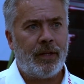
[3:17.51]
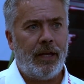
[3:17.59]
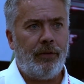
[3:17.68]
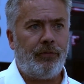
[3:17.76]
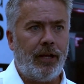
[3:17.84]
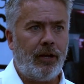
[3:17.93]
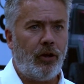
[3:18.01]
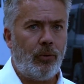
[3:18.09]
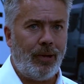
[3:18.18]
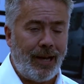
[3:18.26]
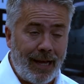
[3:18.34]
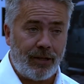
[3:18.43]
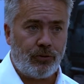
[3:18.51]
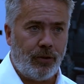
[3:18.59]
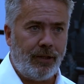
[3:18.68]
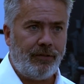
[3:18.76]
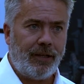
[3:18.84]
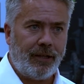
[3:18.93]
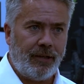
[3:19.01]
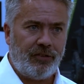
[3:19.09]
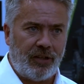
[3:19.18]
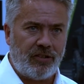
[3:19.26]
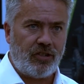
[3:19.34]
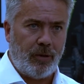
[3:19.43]
If they go electric, they can
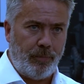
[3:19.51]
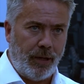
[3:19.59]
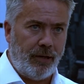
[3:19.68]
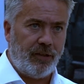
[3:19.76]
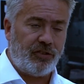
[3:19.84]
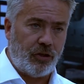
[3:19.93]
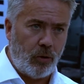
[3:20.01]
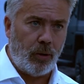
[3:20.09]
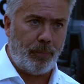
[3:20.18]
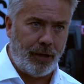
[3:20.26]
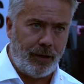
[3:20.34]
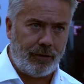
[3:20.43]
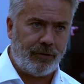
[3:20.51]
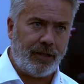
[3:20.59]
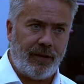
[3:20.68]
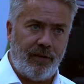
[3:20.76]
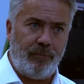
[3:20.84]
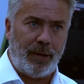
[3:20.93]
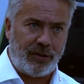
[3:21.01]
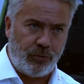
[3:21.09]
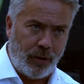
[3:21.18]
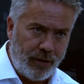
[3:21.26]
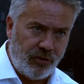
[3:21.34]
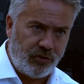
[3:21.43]
essentially build a solar park, they can have
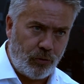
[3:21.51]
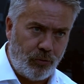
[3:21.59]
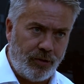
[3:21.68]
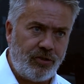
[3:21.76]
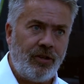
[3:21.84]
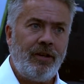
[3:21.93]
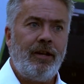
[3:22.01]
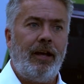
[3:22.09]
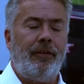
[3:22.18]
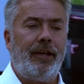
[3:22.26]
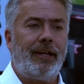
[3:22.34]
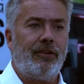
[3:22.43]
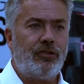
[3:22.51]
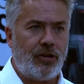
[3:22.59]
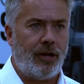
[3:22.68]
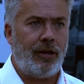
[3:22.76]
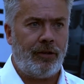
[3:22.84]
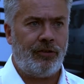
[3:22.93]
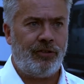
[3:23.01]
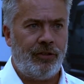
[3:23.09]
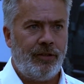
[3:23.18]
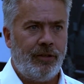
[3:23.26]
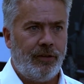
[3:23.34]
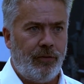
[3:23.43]
battery energy storage, and they can charge
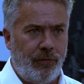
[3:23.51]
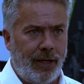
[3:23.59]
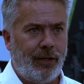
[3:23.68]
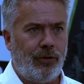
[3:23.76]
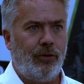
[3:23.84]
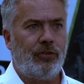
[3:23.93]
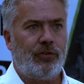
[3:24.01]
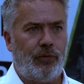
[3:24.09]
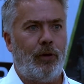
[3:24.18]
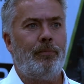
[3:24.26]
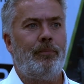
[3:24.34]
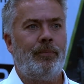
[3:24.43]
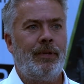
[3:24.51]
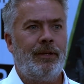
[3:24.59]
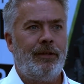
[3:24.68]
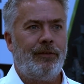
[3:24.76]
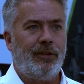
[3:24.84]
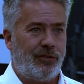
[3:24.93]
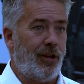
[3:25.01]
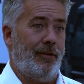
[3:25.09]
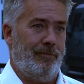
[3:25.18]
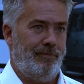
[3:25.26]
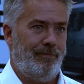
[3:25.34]
the vehicles from the sun.